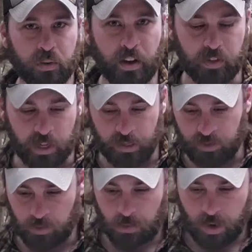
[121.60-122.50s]
a 17,
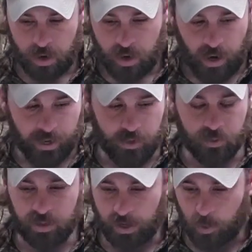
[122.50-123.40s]
so I can
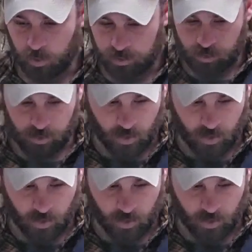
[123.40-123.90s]
use the same holster